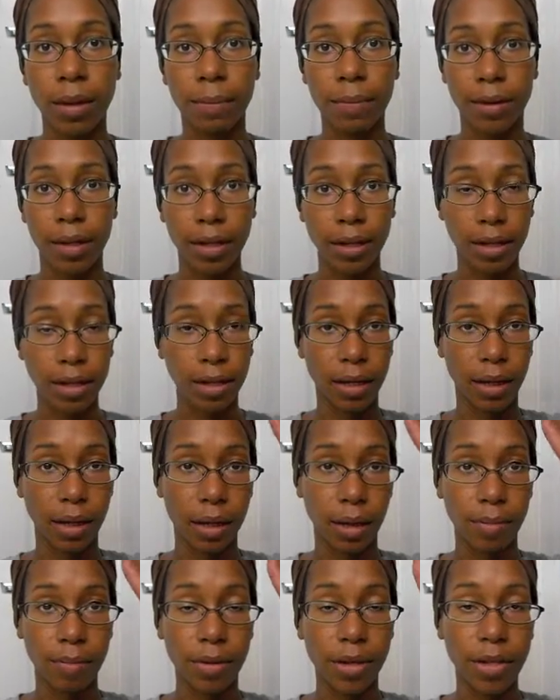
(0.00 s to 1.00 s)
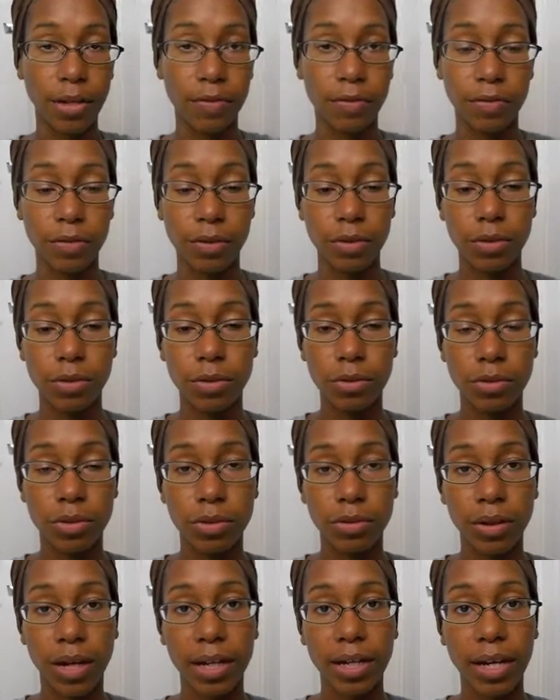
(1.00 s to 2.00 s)
But if you do
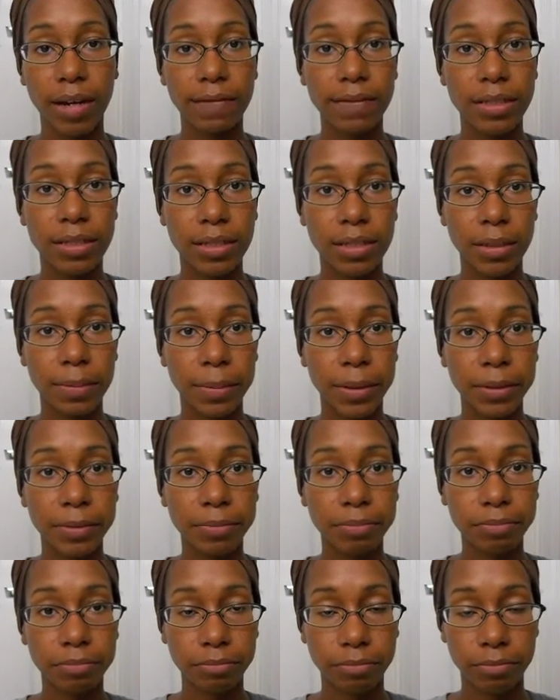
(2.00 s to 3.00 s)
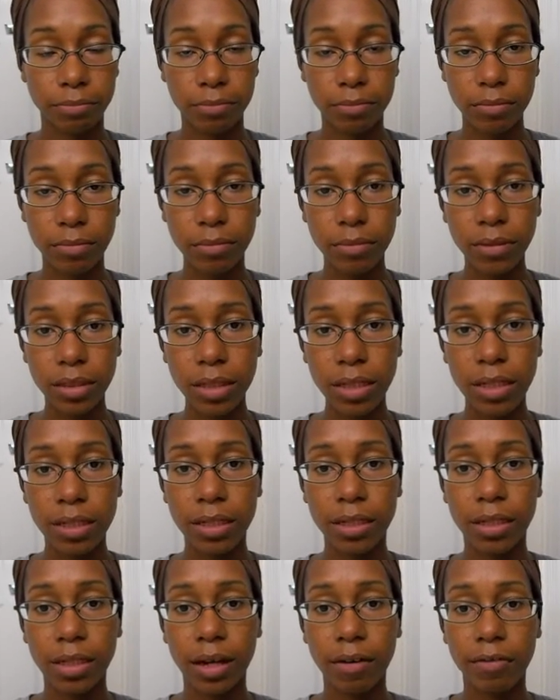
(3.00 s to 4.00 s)
not have a steamer,
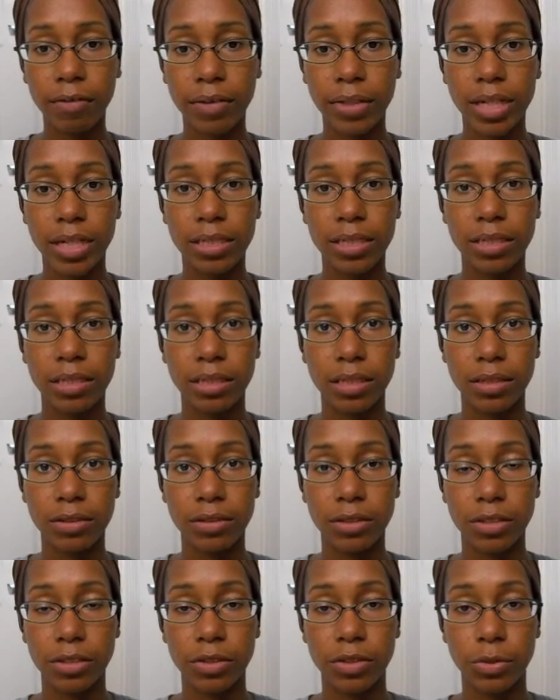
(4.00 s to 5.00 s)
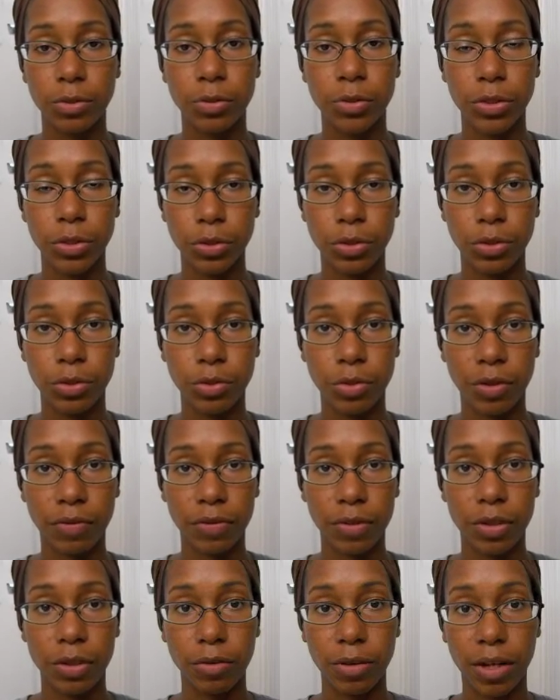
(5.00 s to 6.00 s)
then what I suggest you do, if
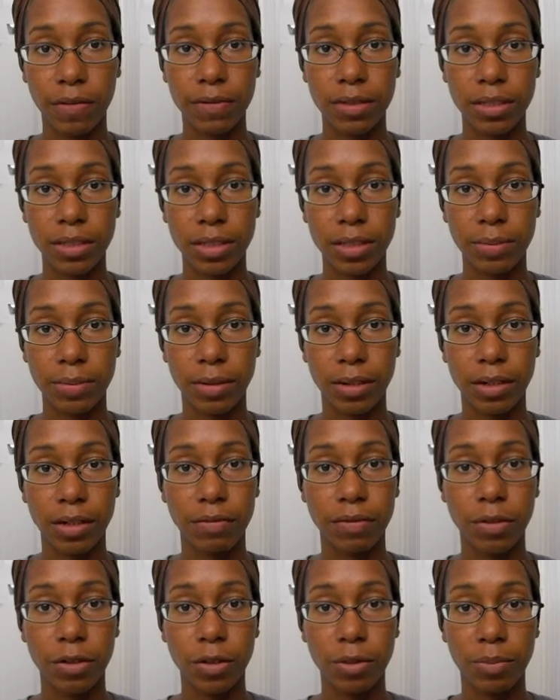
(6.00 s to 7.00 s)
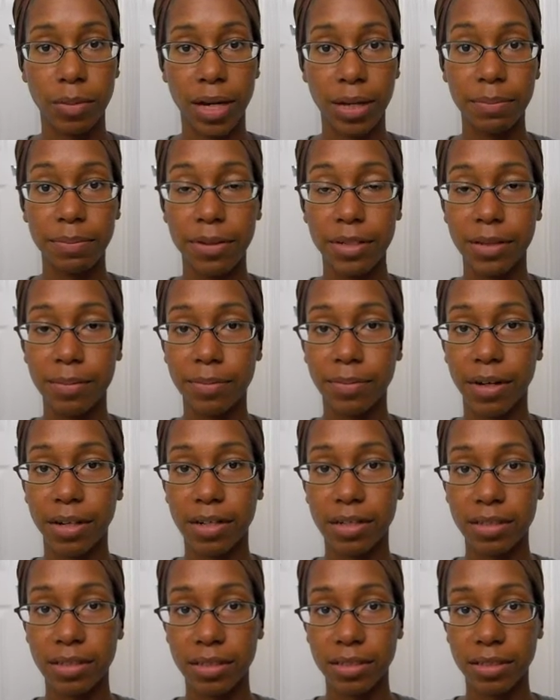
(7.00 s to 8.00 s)
you don't have a steamer and if you don't mind putting
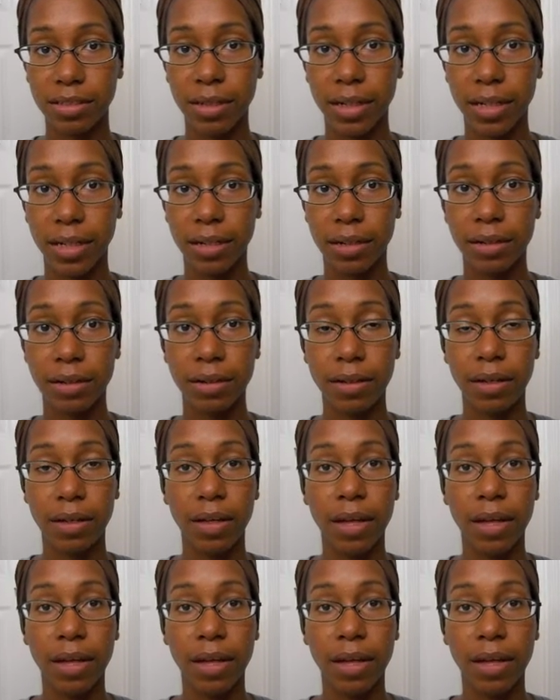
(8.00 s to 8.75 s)
products in your hair,